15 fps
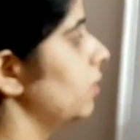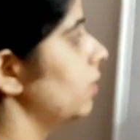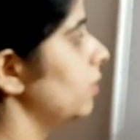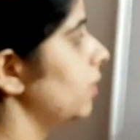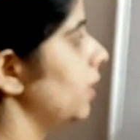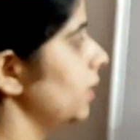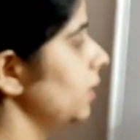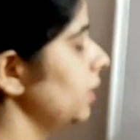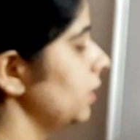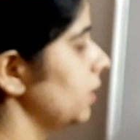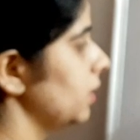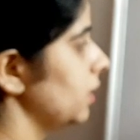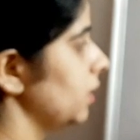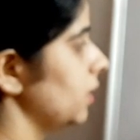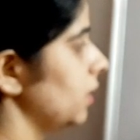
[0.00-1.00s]
1.
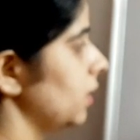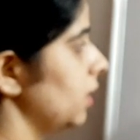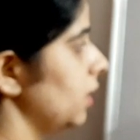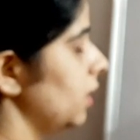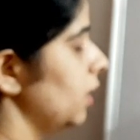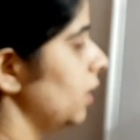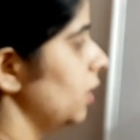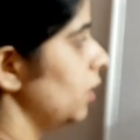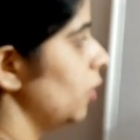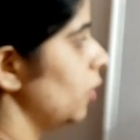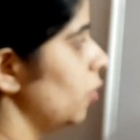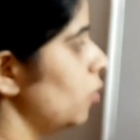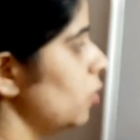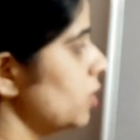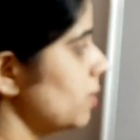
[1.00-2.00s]
The
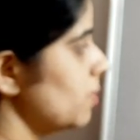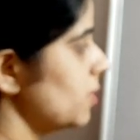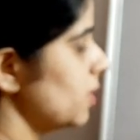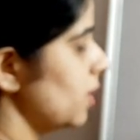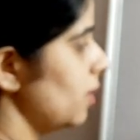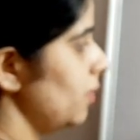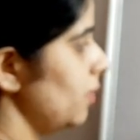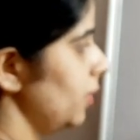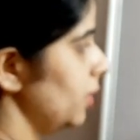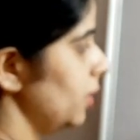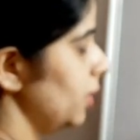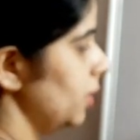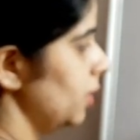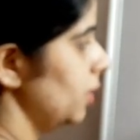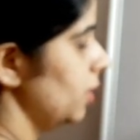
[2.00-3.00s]
roots absorb
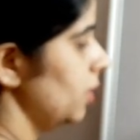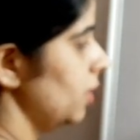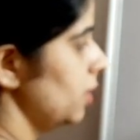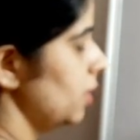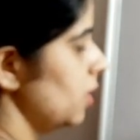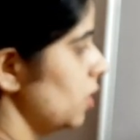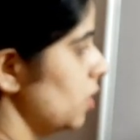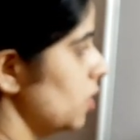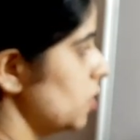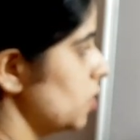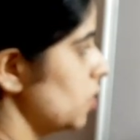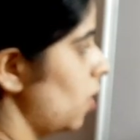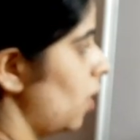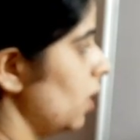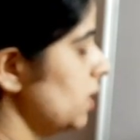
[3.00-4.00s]

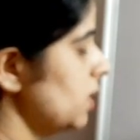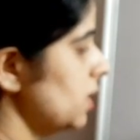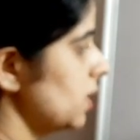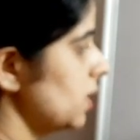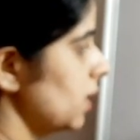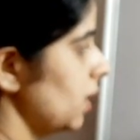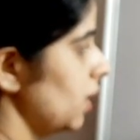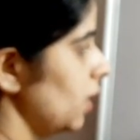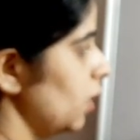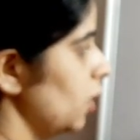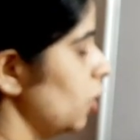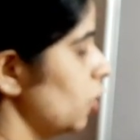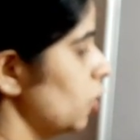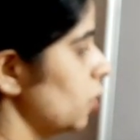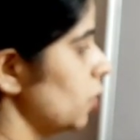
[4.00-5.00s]
salts.
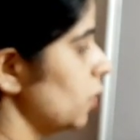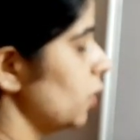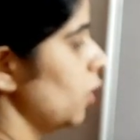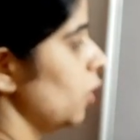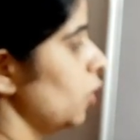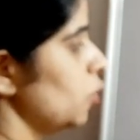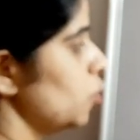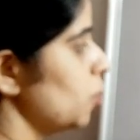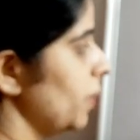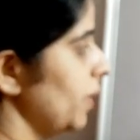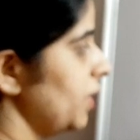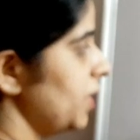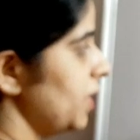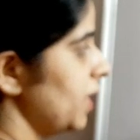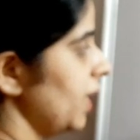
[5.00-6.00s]
To
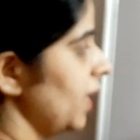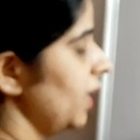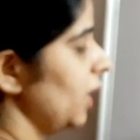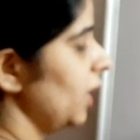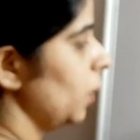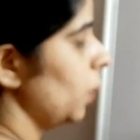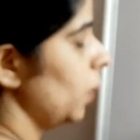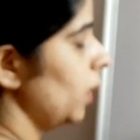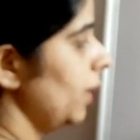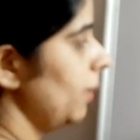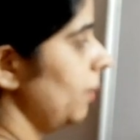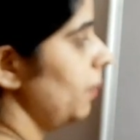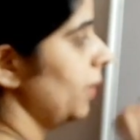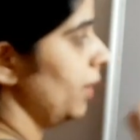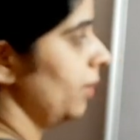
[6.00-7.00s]
maintain
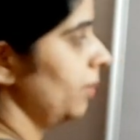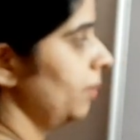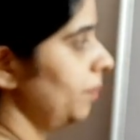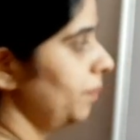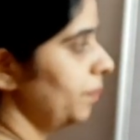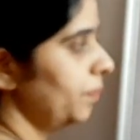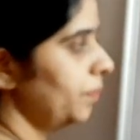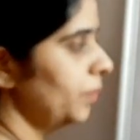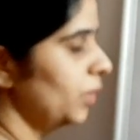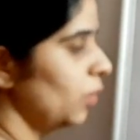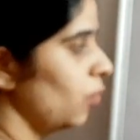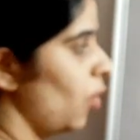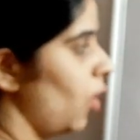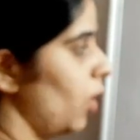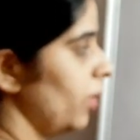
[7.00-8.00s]
equilibrium, the
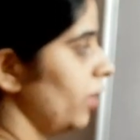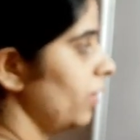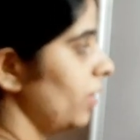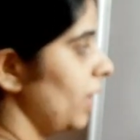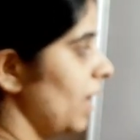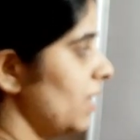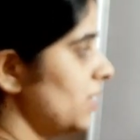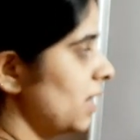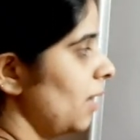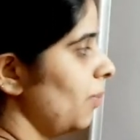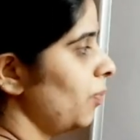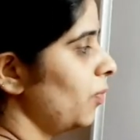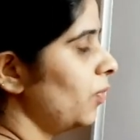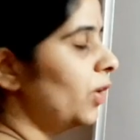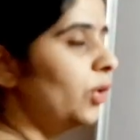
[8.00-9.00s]
water rise
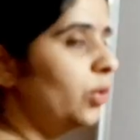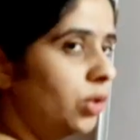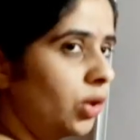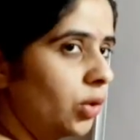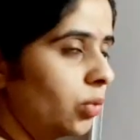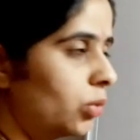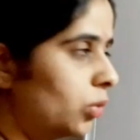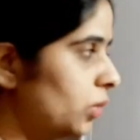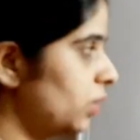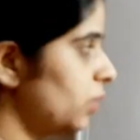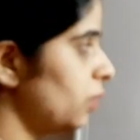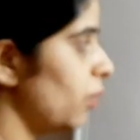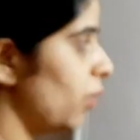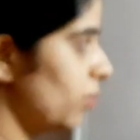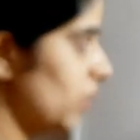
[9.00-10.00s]
upward to the roots
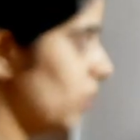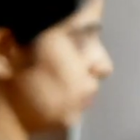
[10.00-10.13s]
from the